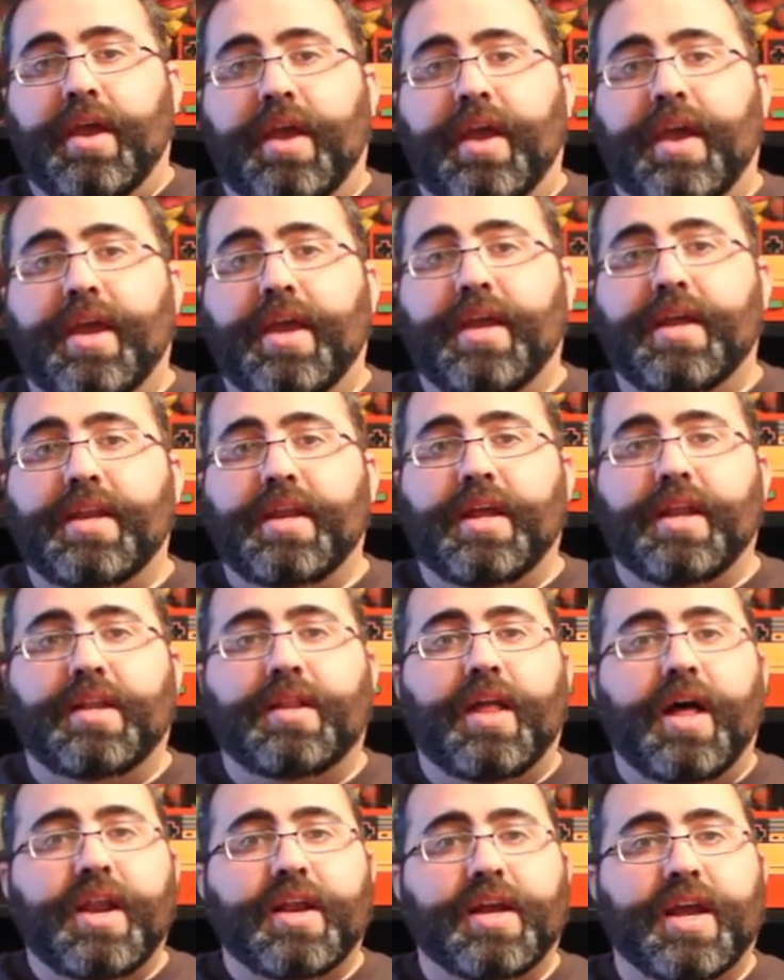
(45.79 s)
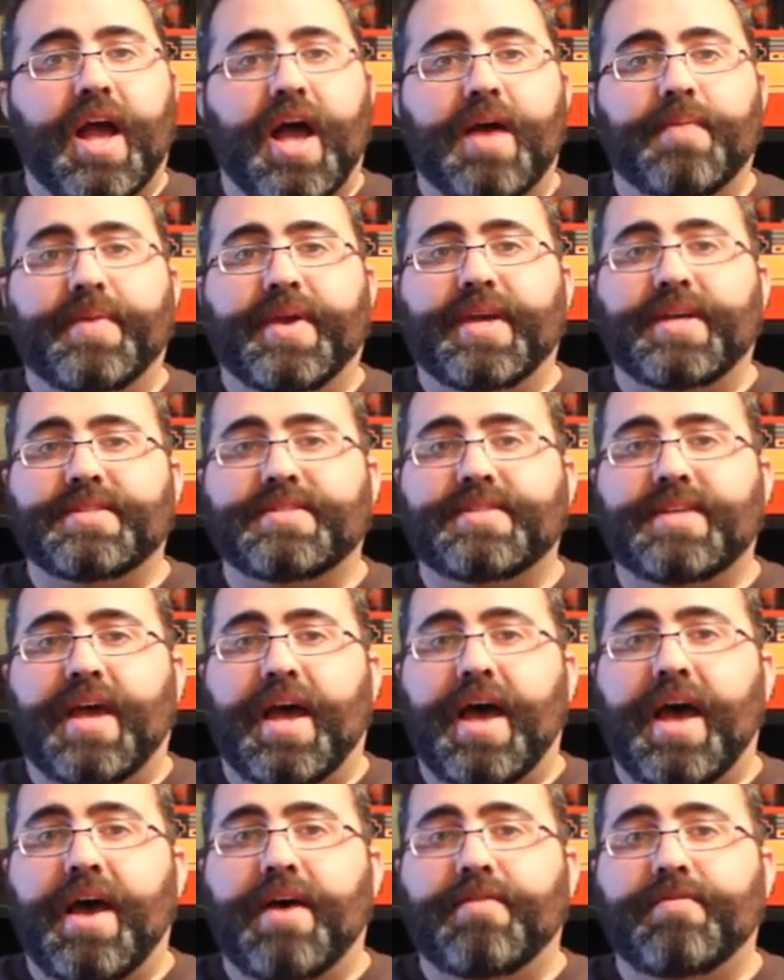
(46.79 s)
And in a lot of comments,
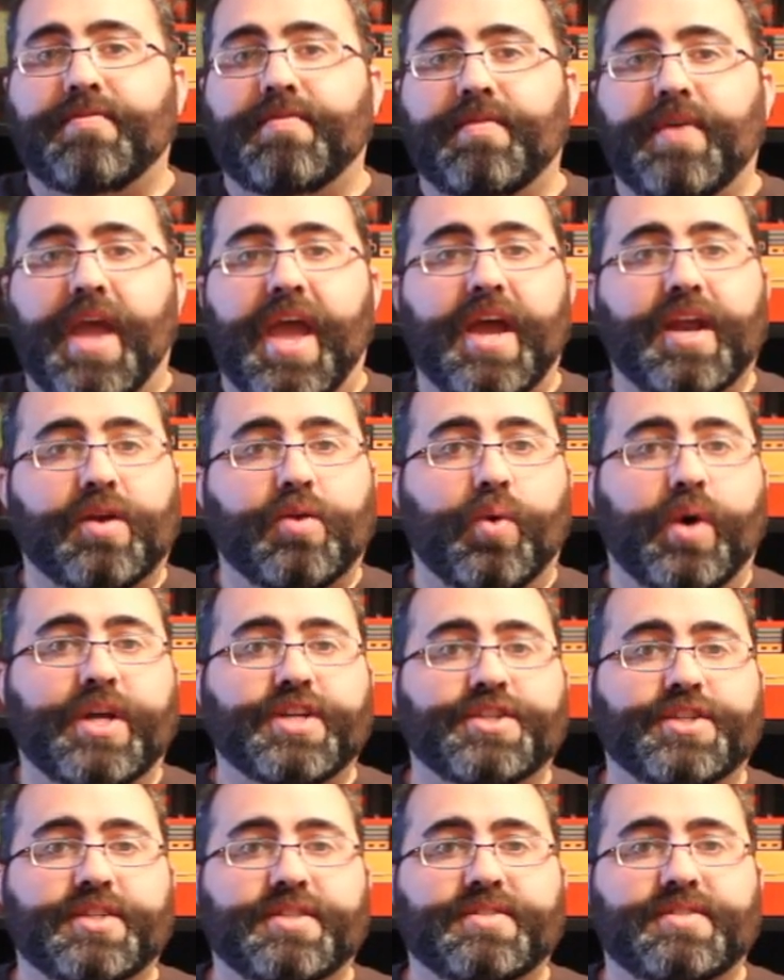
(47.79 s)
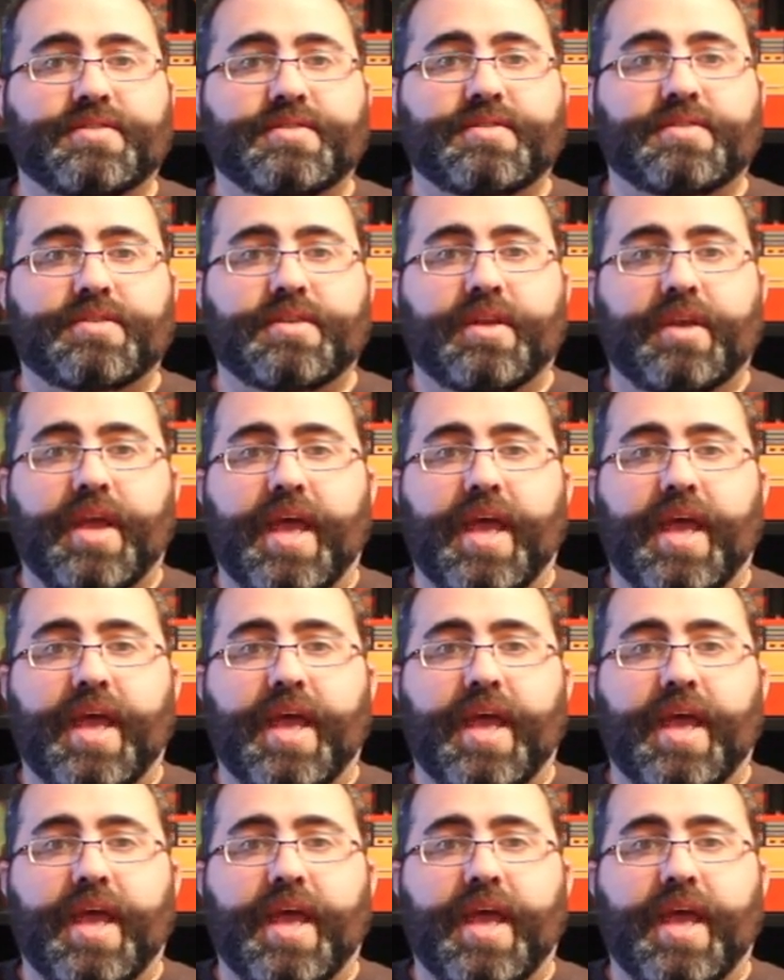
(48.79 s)
I've had questions